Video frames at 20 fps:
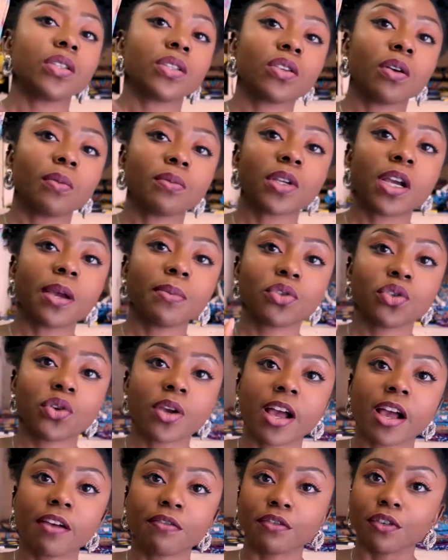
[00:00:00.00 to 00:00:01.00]
sometimes you
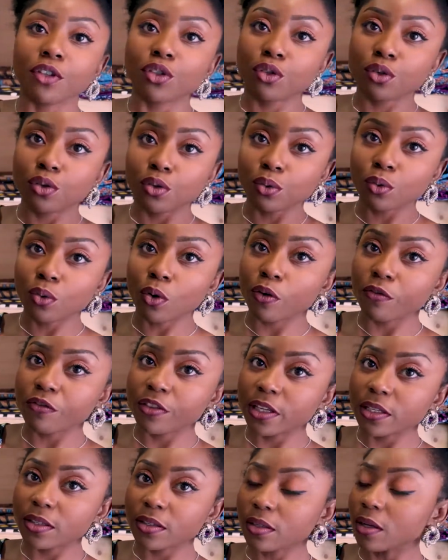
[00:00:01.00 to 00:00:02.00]
have two of
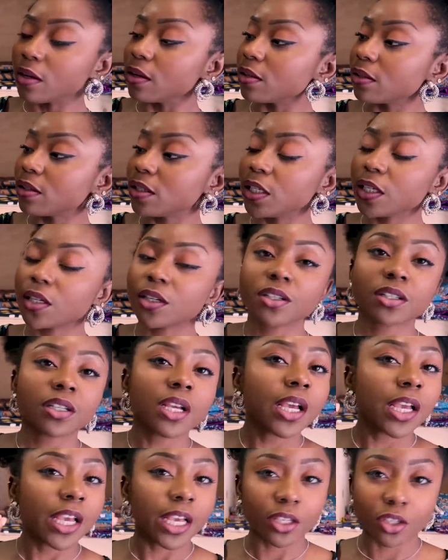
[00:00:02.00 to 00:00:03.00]
these stickers.
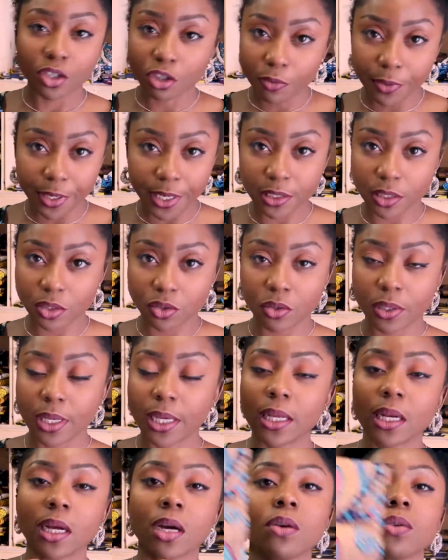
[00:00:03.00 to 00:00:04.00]
It's so easy to
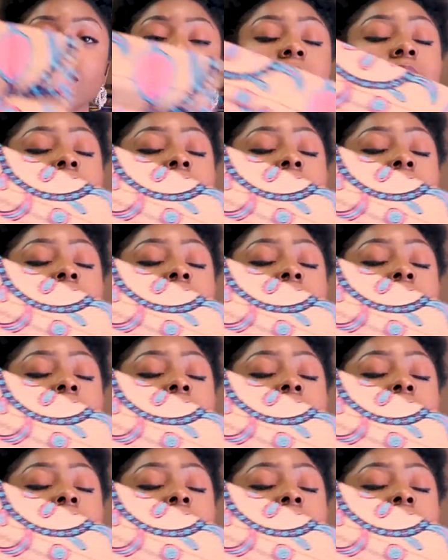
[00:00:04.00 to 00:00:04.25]
get out,